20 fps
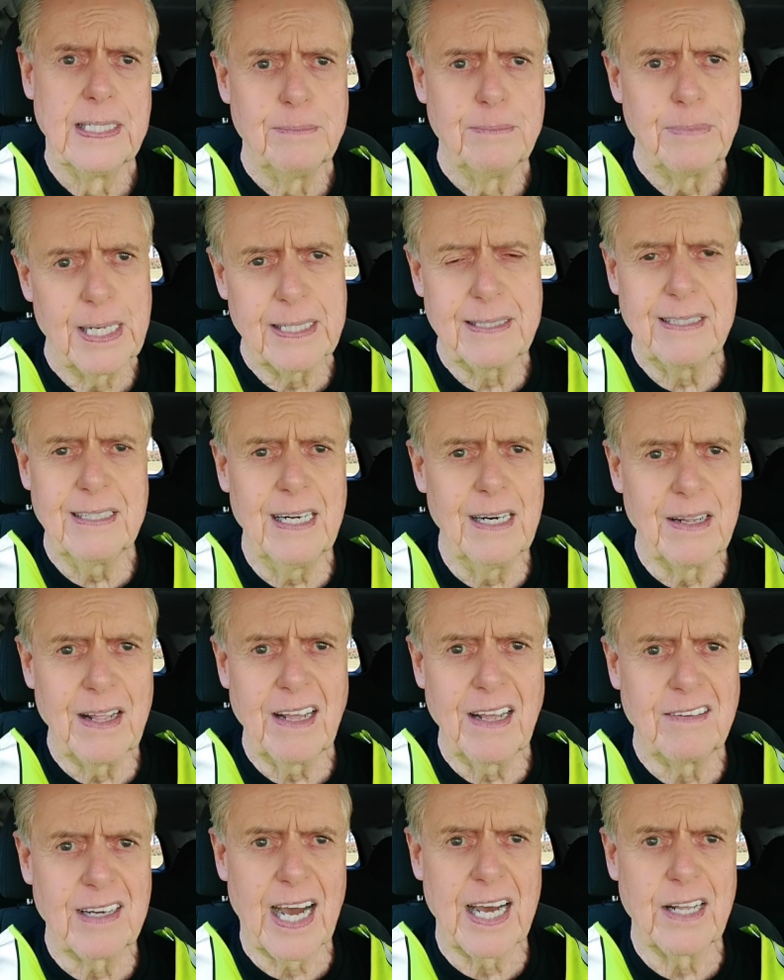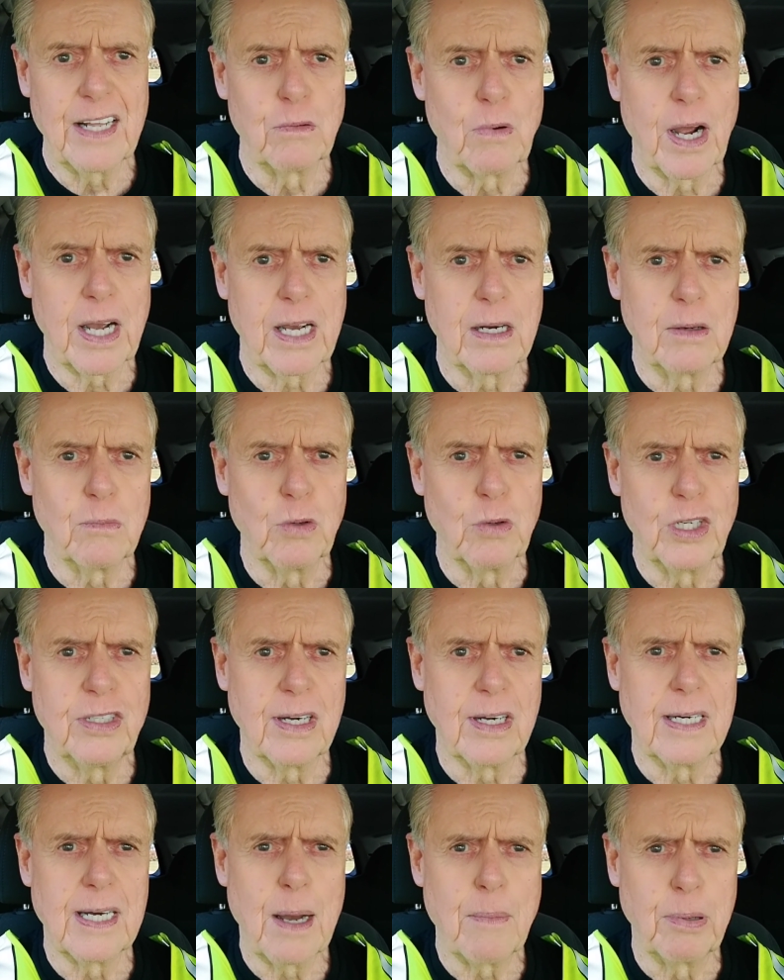But, they tied the record, which
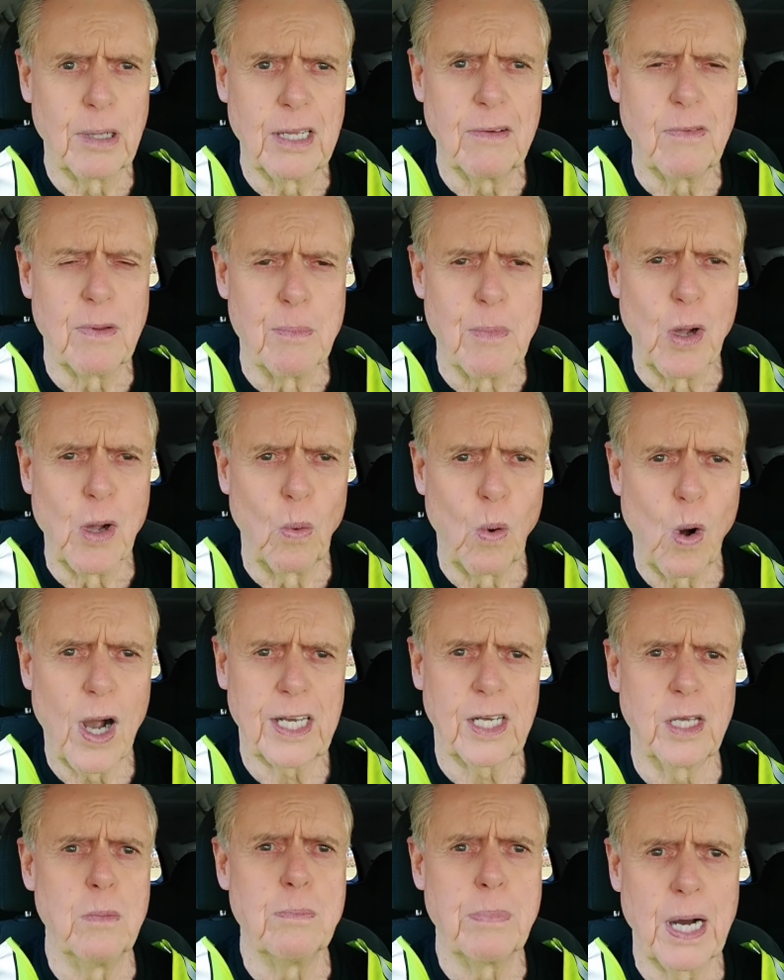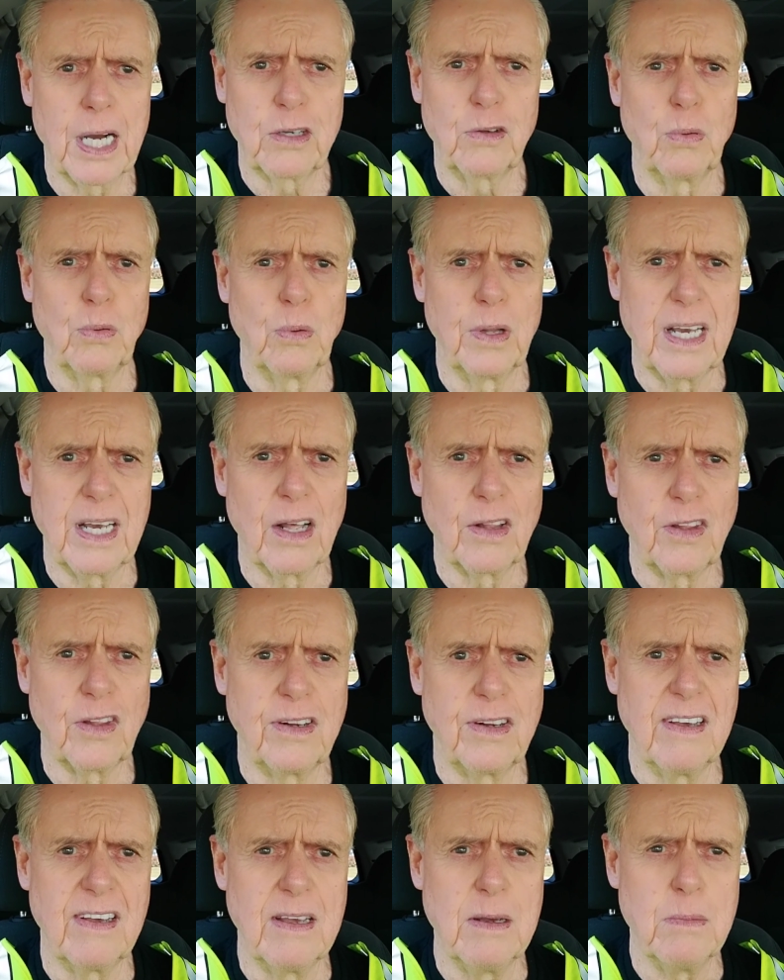I believe the Milwaukee Bucks were the other
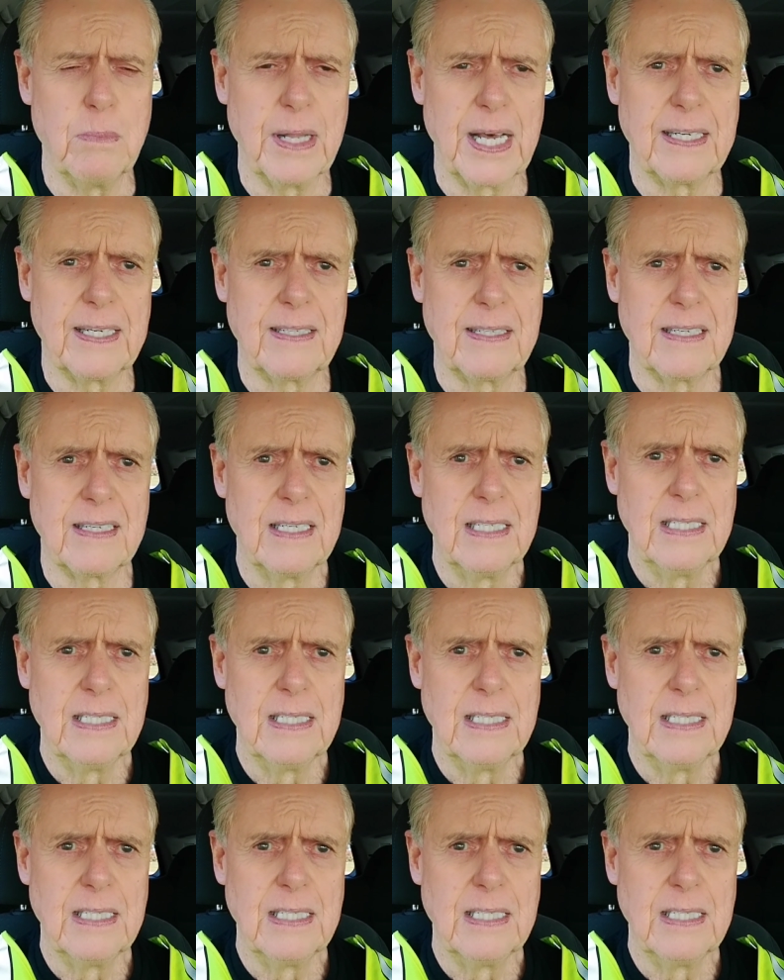team that